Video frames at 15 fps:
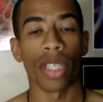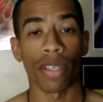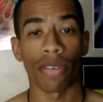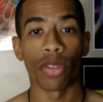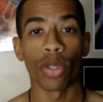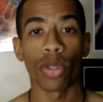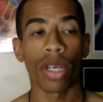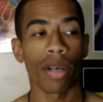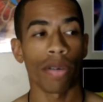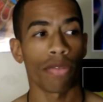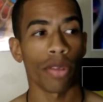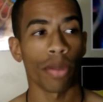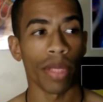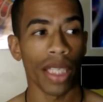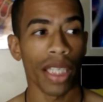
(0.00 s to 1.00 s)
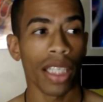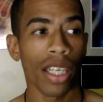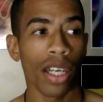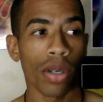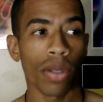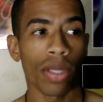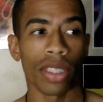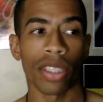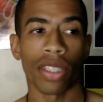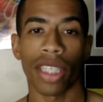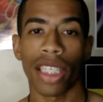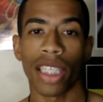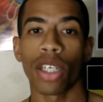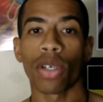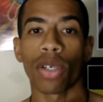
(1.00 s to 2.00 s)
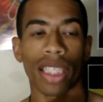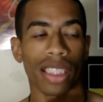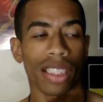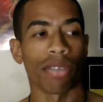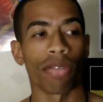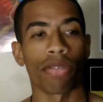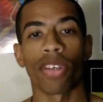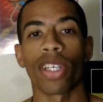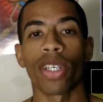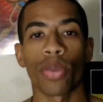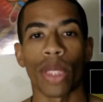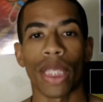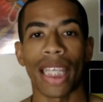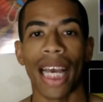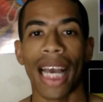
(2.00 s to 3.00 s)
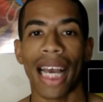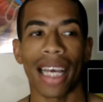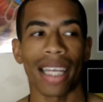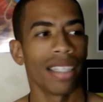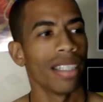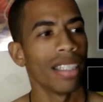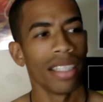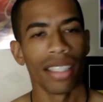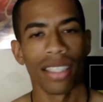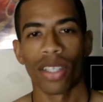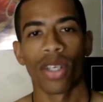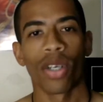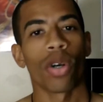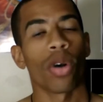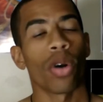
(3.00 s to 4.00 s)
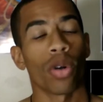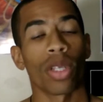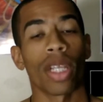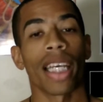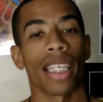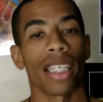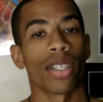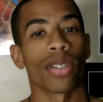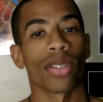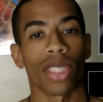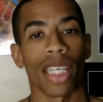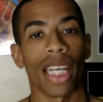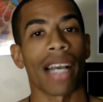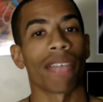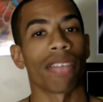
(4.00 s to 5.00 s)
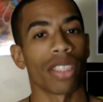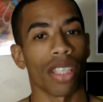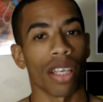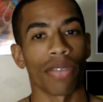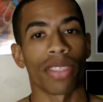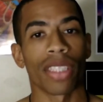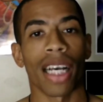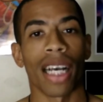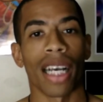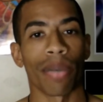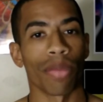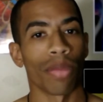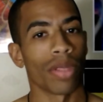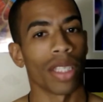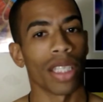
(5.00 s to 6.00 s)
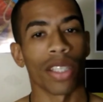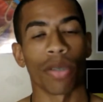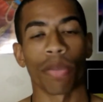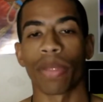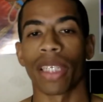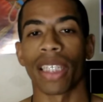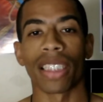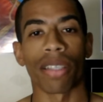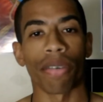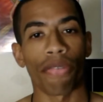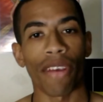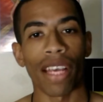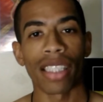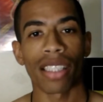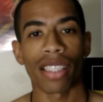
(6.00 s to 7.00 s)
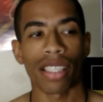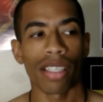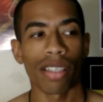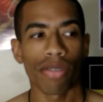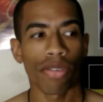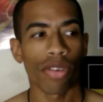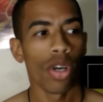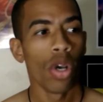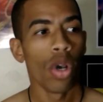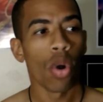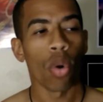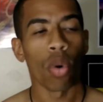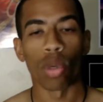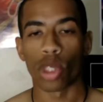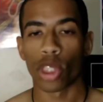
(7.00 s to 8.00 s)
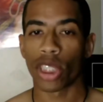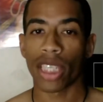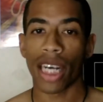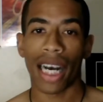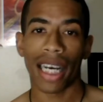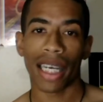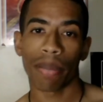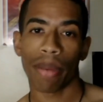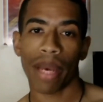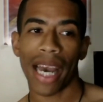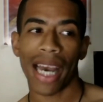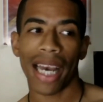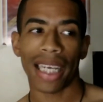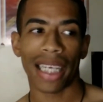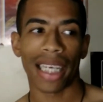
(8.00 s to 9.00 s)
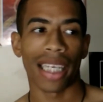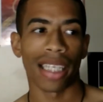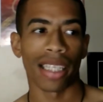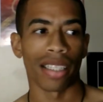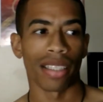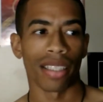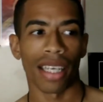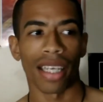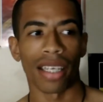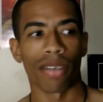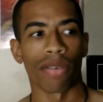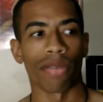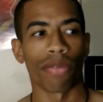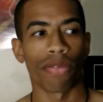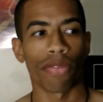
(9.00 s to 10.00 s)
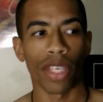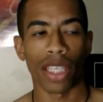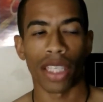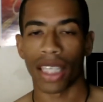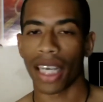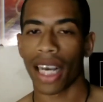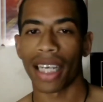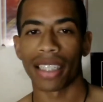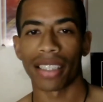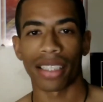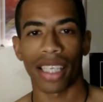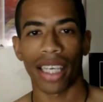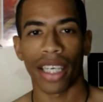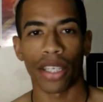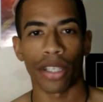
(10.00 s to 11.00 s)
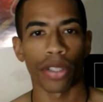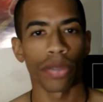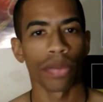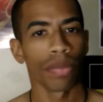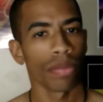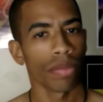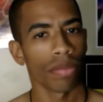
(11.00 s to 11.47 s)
If you come from ego and your ego gets confronted with that, all that ego is going to have a tough time either being defensive or shying back and feeling kind of scared.